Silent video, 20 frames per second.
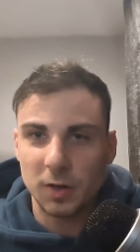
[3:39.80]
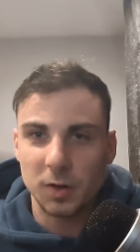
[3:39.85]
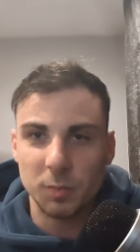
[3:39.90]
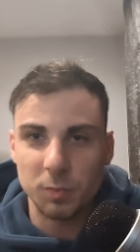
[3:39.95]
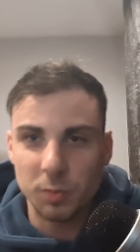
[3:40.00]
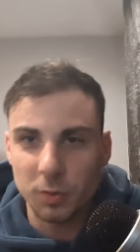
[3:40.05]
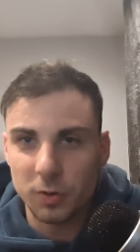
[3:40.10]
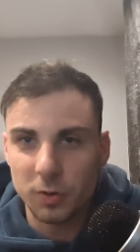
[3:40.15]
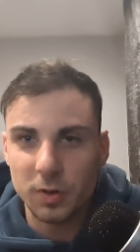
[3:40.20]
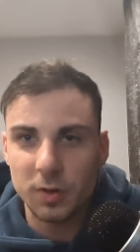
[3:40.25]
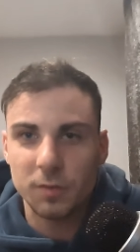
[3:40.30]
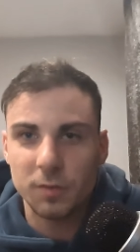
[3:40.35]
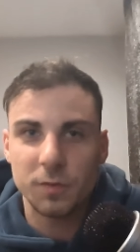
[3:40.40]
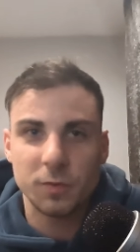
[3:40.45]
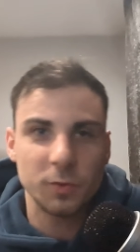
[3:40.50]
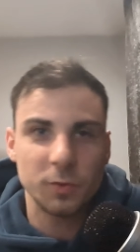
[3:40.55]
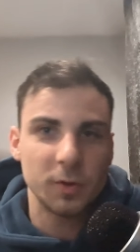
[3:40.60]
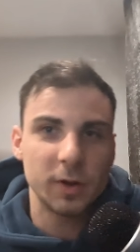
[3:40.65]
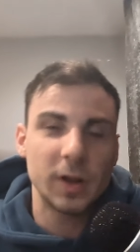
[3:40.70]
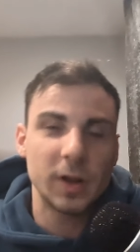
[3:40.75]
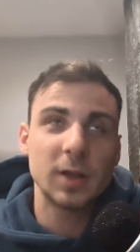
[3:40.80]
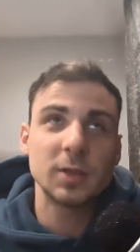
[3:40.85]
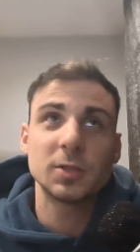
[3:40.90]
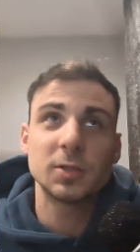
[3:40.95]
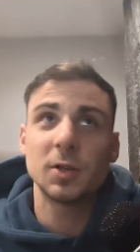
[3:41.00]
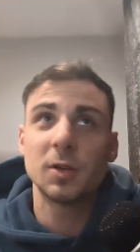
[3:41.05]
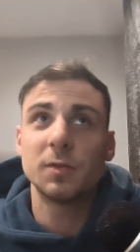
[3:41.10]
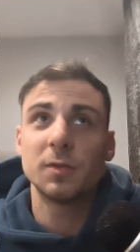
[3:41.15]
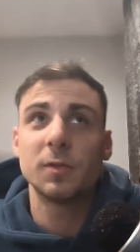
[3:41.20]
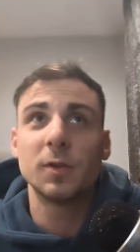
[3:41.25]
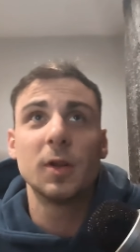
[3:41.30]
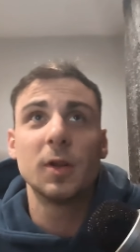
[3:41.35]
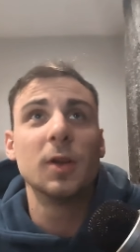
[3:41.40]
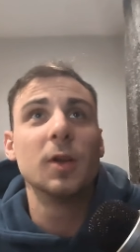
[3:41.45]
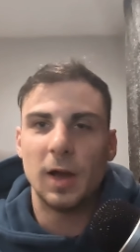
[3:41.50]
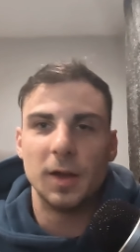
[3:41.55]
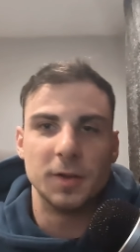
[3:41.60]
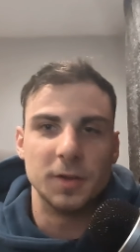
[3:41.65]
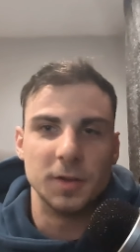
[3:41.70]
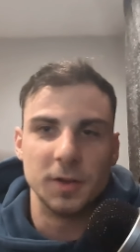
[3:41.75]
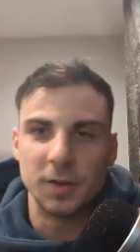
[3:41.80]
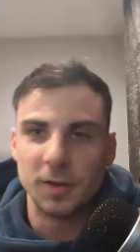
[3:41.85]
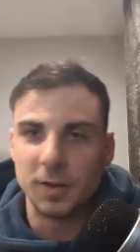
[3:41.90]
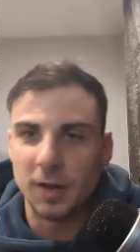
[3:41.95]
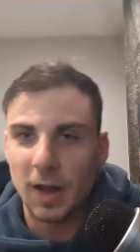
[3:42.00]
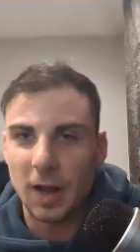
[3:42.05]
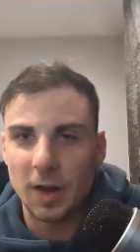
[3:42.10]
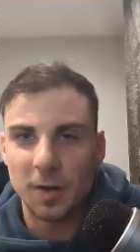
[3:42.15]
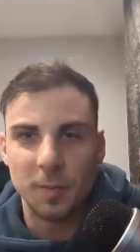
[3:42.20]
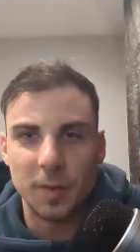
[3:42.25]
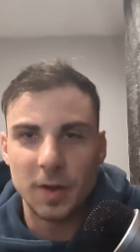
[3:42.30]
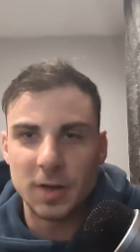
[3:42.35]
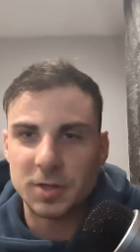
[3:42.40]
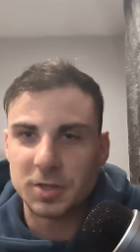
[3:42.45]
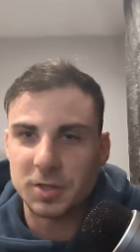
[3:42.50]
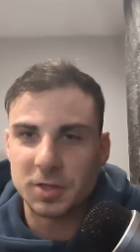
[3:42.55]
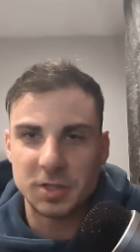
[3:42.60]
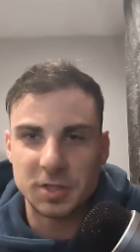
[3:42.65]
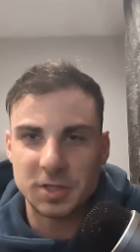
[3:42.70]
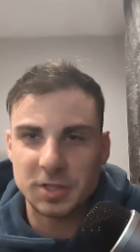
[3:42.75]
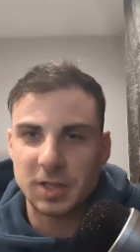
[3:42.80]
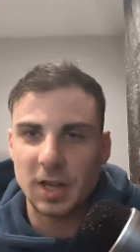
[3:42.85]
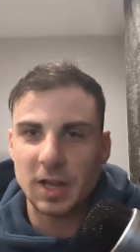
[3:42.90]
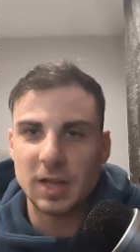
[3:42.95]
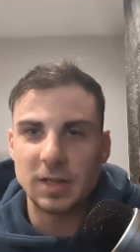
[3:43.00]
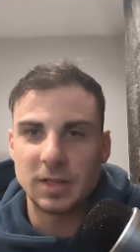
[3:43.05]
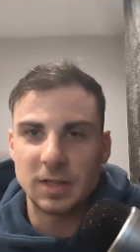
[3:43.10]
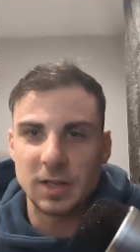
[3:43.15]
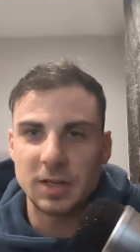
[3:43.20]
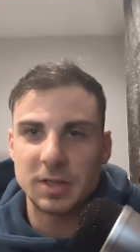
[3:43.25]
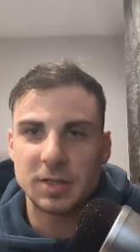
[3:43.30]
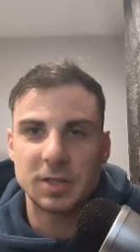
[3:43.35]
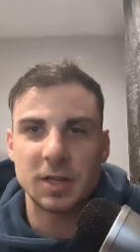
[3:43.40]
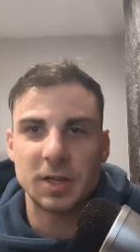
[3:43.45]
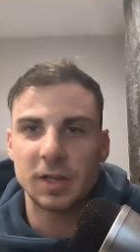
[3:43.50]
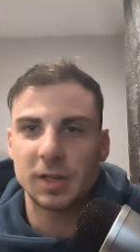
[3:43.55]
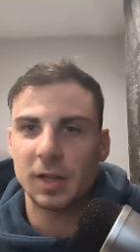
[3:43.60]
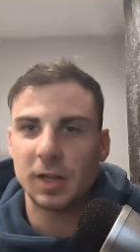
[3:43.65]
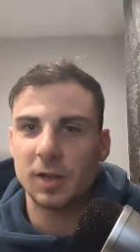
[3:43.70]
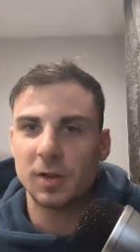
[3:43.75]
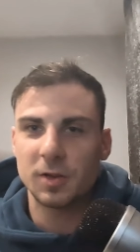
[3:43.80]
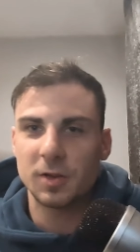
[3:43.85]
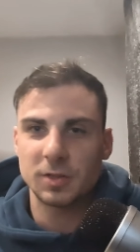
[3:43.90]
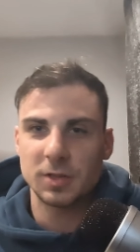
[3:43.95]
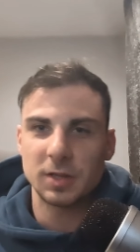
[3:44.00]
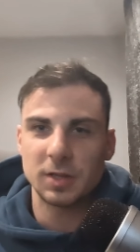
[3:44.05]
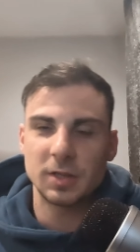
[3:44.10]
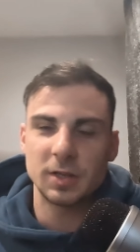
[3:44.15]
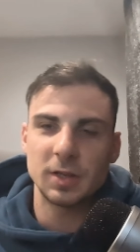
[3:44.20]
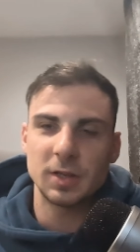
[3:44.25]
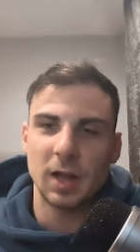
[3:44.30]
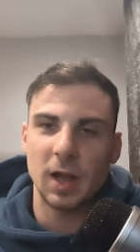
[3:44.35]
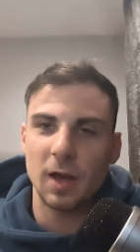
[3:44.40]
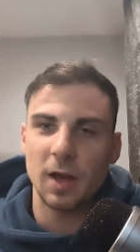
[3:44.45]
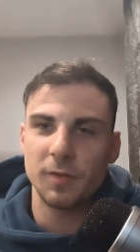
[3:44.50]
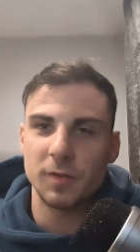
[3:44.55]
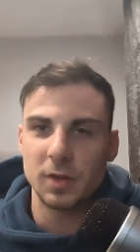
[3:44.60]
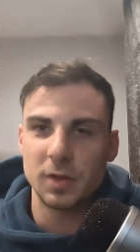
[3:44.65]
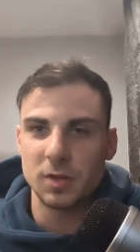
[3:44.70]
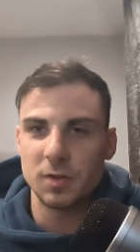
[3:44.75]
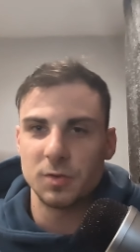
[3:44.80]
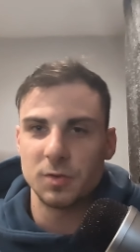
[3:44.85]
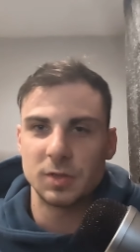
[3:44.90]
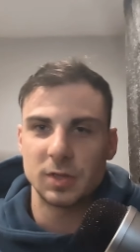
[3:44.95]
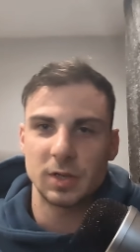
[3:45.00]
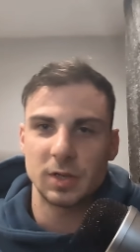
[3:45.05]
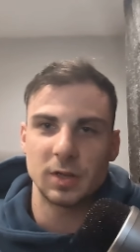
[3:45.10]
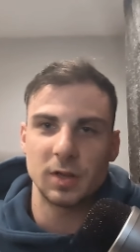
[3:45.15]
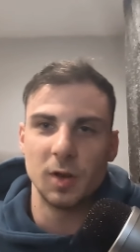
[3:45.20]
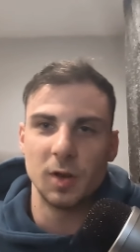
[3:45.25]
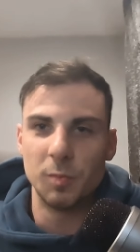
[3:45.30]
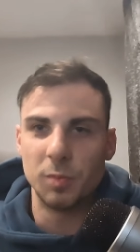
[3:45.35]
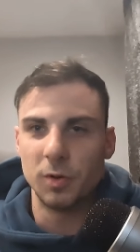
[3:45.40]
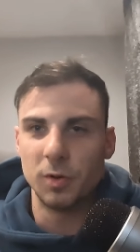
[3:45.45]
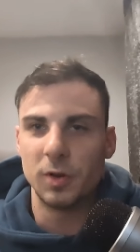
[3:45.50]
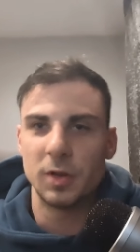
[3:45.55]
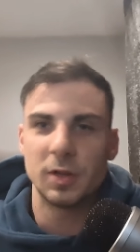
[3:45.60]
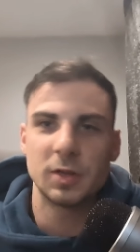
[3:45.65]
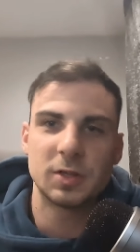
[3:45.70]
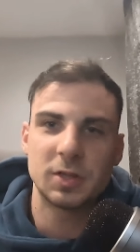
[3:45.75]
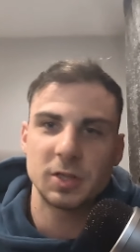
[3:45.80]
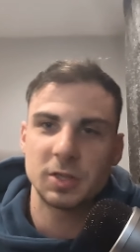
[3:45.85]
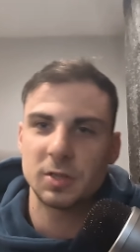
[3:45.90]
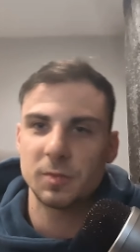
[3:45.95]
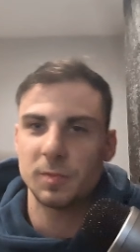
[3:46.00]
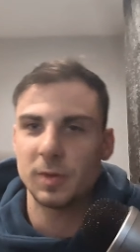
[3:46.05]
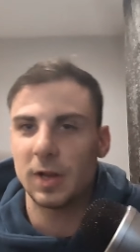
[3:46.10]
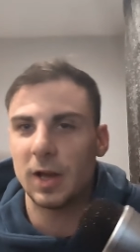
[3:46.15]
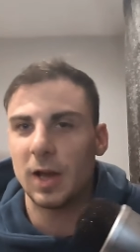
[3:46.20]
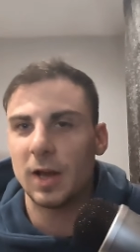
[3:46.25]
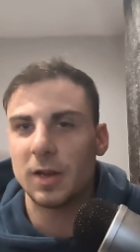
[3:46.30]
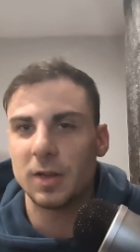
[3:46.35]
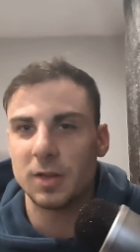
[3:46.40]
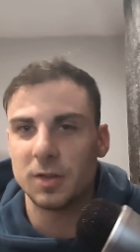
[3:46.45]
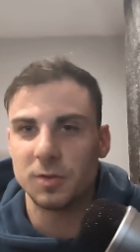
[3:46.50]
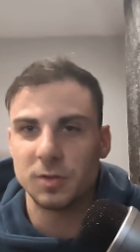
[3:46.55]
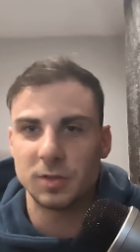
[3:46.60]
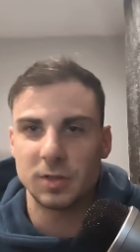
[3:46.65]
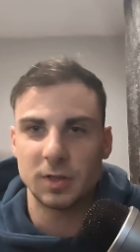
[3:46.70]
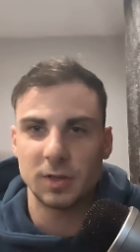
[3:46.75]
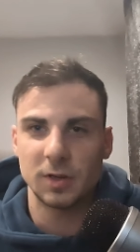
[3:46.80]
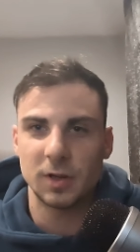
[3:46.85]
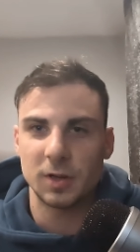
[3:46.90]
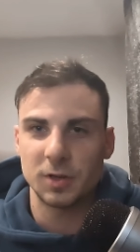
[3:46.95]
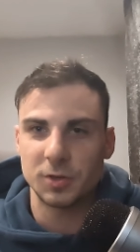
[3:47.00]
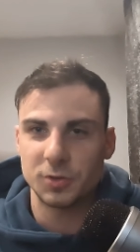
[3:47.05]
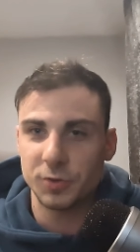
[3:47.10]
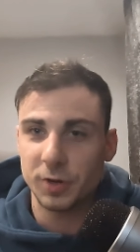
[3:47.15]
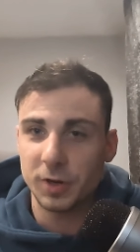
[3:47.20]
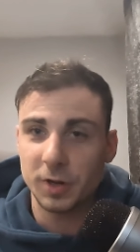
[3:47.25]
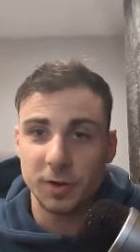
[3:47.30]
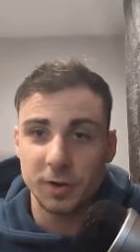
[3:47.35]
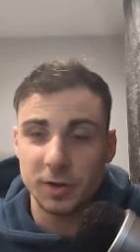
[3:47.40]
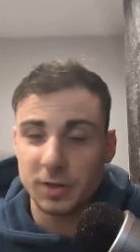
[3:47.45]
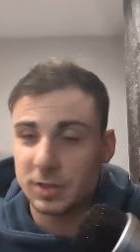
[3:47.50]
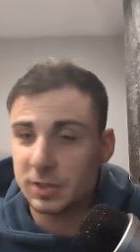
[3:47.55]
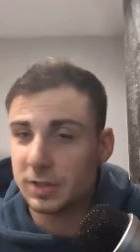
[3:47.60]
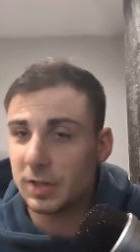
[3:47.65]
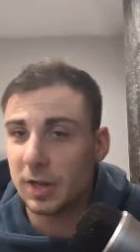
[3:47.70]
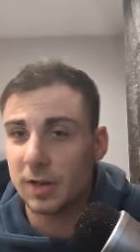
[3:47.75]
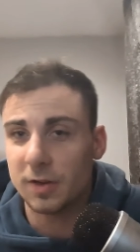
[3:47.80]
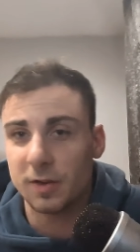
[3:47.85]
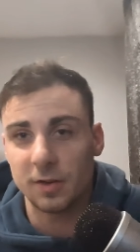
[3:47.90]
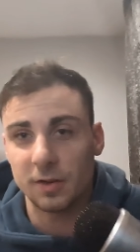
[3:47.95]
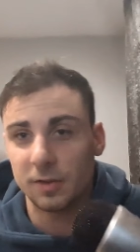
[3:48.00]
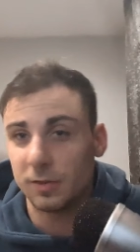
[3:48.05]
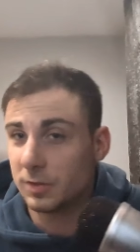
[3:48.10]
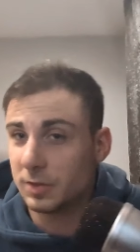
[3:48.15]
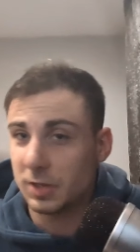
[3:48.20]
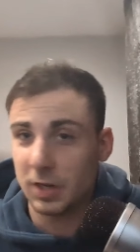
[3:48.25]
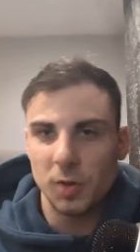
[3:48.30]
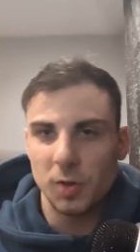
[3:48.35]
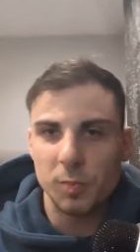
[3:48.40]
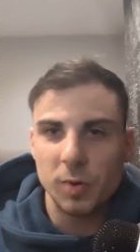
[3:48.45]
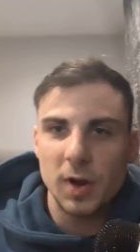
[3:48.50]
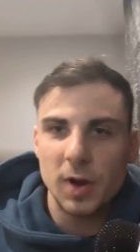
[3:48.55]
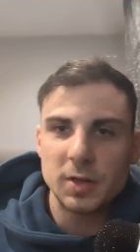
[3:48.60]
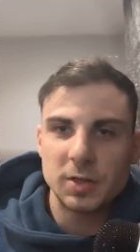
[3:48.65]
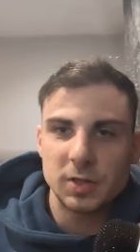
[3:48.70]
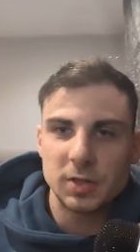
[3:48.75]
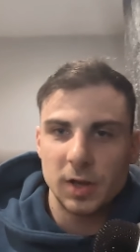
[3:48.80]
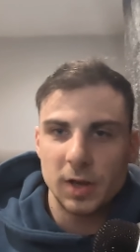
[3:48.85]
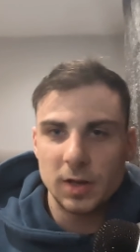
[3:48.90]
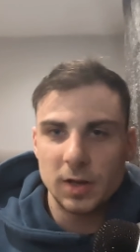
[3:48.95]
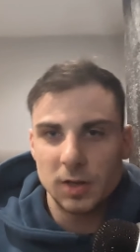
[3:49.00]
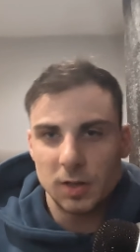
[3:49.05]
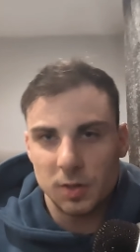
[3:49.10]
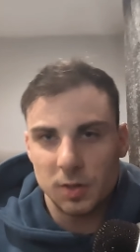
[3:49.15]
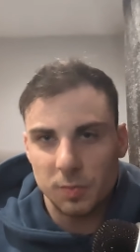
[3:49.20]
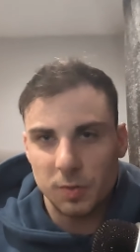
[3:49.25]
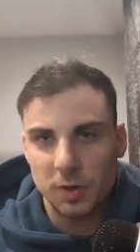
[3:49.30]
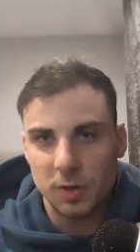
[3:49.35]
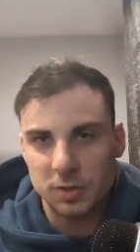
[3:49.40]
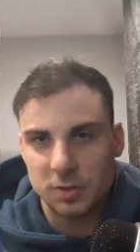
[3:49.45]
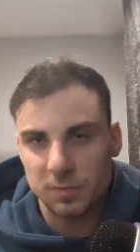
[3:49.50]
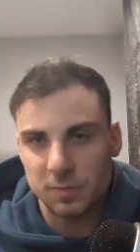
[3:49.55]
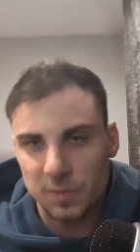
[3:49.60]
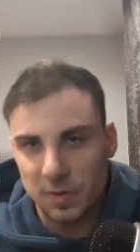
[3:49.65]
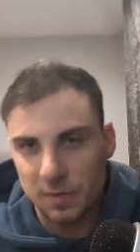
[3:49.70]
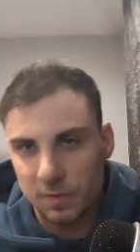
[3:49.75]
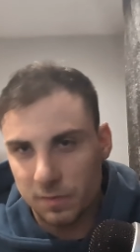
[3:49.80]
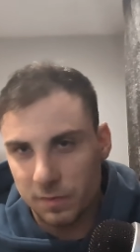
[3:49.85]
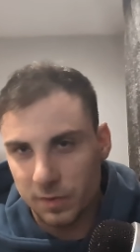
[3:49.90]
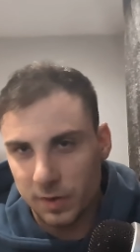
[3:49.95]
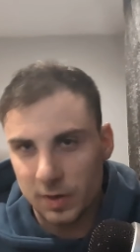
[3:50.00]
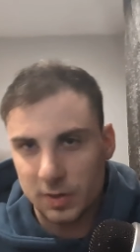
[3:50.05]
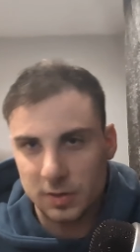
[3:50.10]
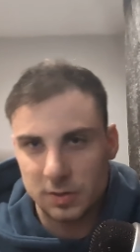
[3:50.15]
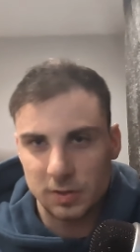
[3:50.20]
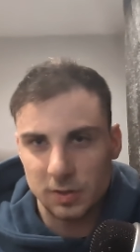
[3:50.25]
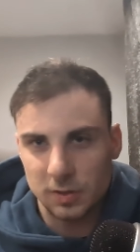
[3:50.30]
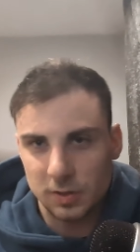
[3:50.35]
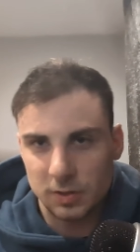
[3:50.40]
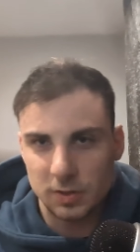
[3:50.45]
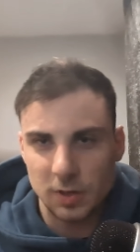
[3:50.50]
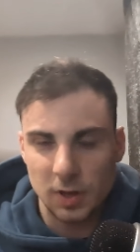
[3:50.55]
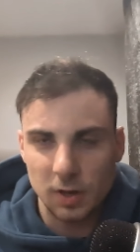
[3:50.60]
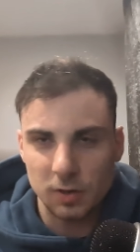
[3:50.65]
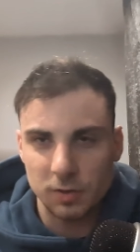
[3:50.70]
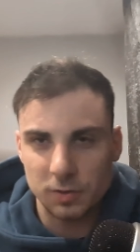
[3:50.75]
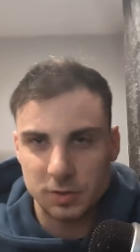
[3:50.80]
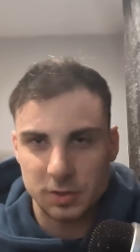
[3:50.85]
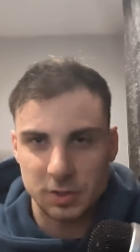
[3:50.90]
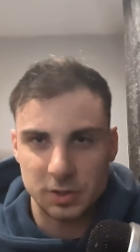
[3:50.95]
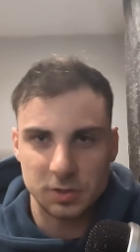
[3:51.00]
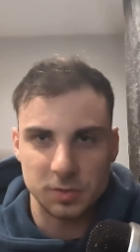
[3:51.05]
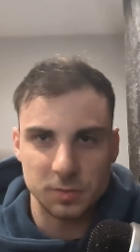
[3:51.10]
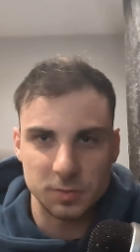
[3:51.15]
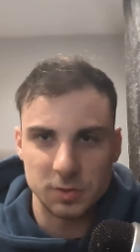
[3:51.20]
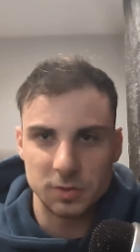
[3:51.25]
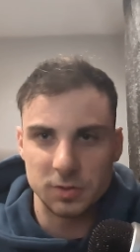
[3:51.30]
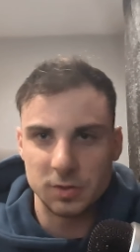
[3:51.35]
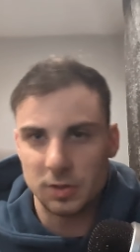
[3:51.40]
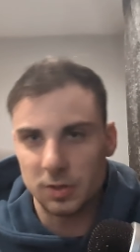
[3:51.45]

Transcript: added a boolean for all of that stuff. I had the animation state desyncing because I didn't have it using a boolean system and I had it using like a trigger instead. And on the bright side, the bugs have been fixed. The dialogue system's